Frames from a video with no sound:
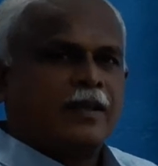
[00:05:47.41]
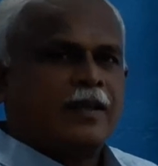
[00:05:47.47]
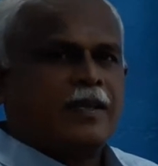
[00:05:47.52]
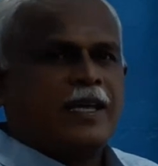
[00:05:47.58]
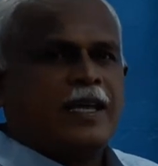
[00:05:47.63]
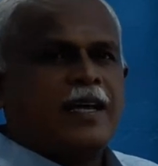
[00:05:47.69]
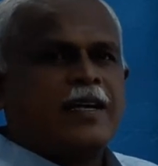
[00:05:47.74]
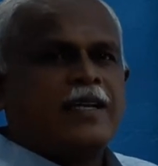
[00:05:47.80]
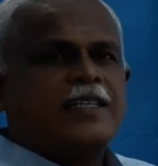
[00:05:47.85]

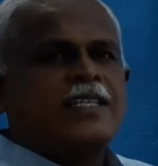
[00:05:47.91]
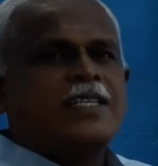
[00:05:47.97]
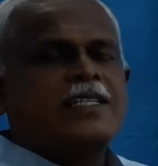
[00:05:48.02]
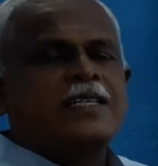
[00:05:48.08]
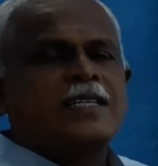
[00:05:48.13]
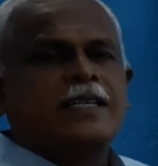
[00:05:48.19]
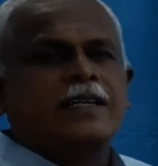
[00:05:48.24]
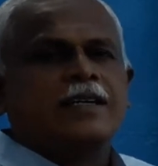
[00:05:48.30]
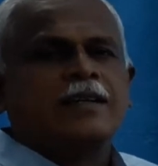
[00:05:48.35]
They are
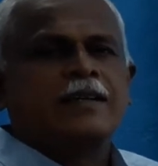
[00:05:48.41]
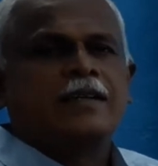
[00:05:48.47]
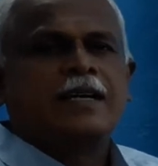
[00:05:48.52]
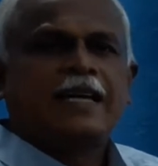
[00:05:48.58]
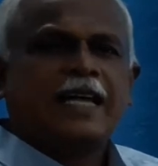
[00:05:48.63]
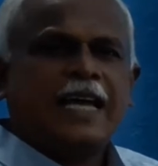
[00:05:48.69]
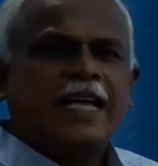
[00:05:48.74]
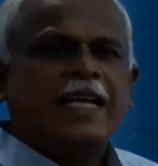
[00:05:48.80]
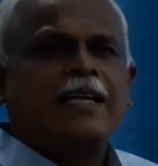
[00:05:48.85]
registered
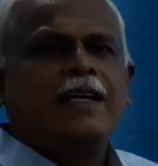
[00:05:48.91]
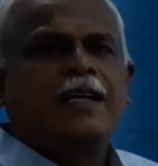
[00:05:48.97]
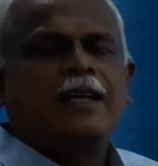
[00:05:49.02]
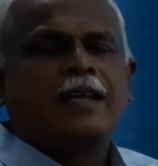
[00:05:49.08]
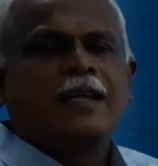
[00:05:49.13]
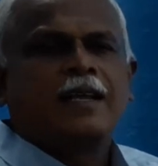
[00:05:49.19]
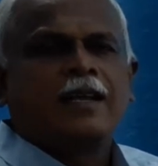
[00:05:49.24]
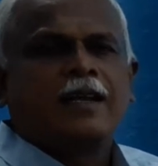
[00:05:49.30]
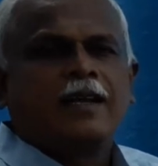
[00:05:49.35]
like
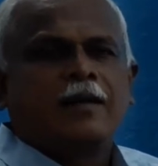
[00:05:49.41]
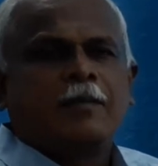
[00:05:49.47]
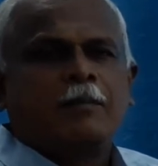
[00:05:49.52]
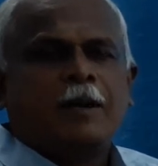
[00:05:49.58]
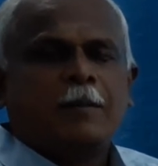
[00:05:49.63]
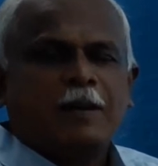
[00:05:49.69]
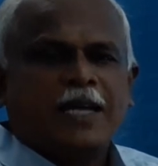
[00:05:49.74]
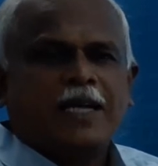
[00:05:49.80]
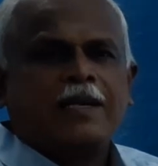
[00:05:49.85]

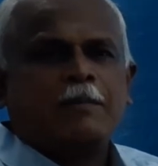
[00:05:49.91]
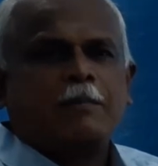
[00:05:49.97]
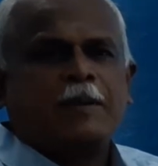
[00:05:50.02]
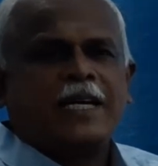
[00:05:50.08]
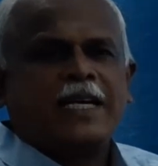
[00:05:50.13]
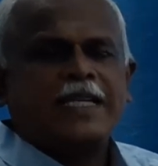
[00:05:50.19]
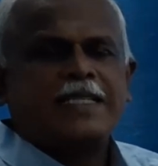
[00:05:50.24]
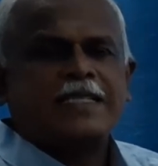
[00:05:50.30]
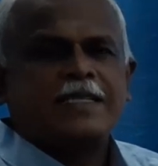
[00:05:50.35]
public
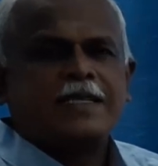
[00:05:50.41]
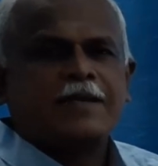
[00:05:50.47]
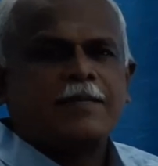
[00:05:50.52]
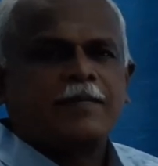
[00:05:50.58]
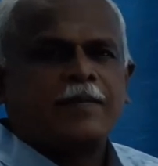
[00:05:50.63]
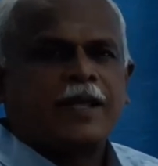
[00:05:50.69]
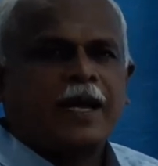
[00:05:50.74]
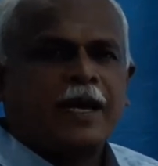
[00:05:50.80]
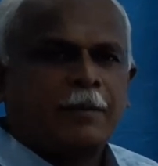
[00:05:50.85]
companies
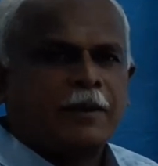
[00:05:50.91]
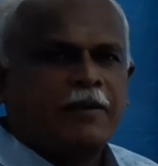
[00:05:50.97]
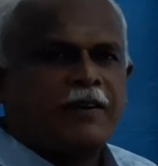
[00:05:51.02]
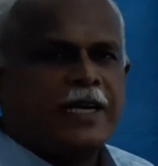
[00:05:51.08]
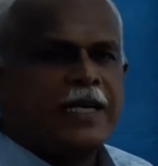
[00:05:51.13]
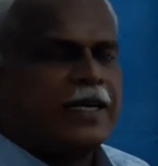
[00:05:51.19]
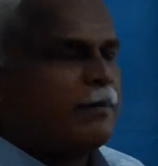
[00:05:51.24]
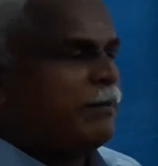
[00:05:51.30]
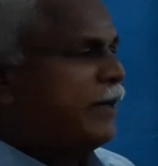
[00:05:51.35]
and
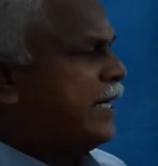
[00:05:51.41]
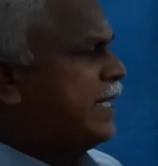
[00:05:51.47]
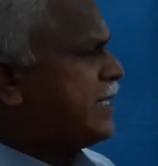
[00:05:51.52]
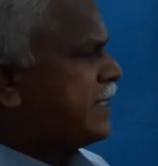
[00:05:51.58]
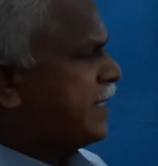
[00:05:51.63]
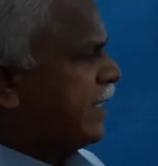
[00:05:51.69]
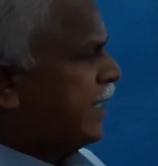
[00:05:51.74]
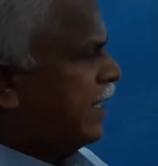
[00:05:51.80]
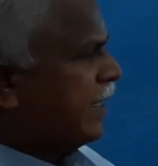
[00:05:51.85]
private
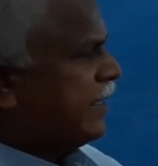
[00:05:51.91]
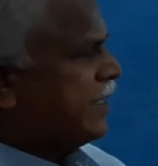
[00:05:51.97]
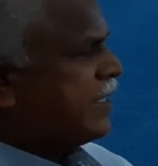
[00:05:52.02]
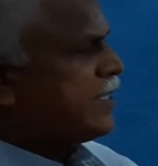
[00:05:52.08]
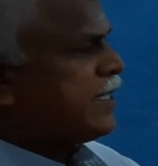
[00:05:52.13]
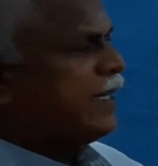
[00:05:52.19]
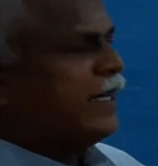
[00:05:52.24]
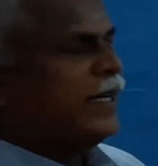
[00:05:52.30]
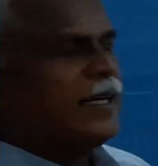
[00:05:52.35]
companies. They are
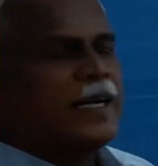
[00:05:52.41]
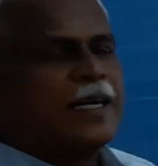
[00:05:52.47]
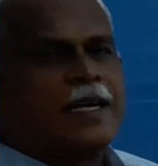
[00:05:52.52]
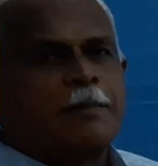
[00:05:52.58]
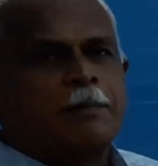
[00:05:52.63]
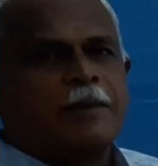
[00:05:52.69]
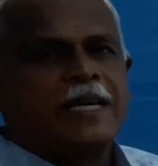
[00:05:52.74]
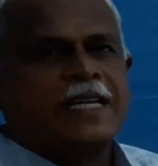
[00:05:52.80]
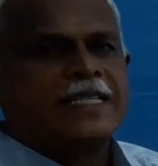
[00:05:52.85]
registered under
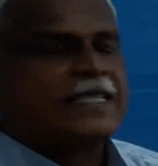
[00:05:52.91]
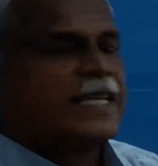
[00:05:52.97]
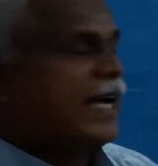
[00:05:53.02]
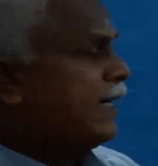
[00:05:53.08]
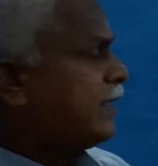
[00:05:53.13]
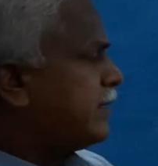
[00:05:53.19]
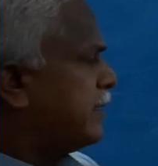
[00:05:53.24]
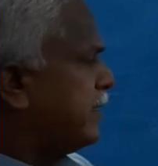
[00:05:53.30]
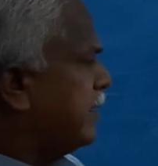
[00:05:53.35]
Companies
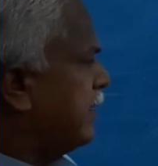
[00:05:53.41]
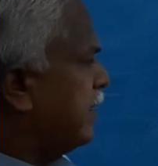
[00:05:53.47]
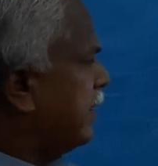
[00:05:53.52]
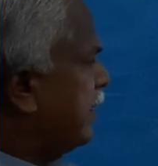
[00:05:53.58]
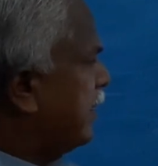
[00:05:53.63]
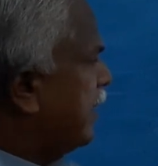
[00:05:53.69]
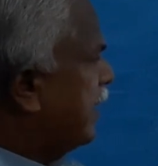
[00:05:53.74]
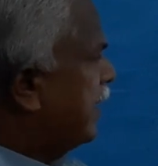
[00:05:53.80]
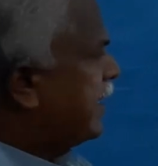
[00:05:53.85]
Act
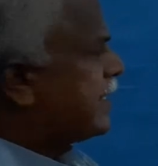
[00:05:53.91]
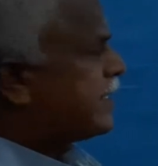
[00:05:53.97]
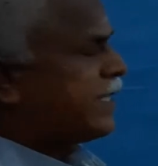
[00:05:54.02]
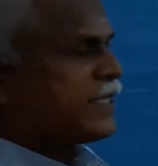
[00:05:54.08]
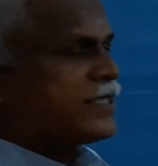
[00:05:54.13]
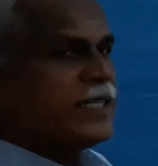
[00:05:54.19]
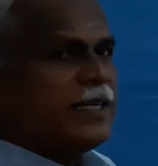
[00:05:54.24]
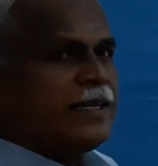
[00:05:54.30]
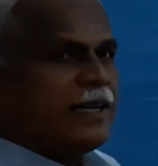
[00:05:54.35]
under
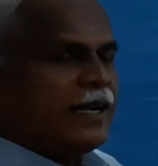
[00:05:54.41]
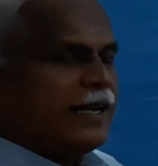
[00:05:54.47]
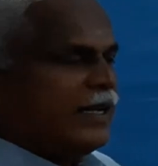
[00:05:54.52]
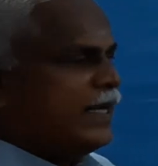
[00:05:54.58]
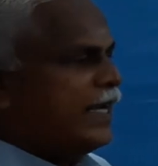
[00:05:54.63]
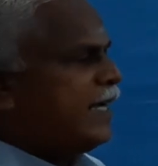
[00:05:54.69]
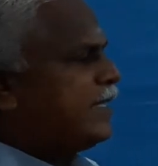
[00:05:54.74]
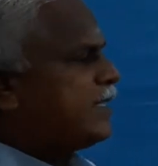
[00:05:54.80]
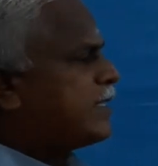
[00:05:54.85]
Section
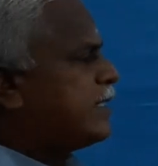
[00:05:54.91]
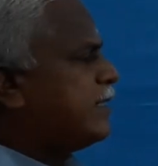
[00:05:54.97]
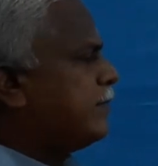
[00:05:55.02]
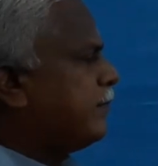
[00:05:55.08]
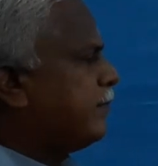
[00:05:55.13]
8.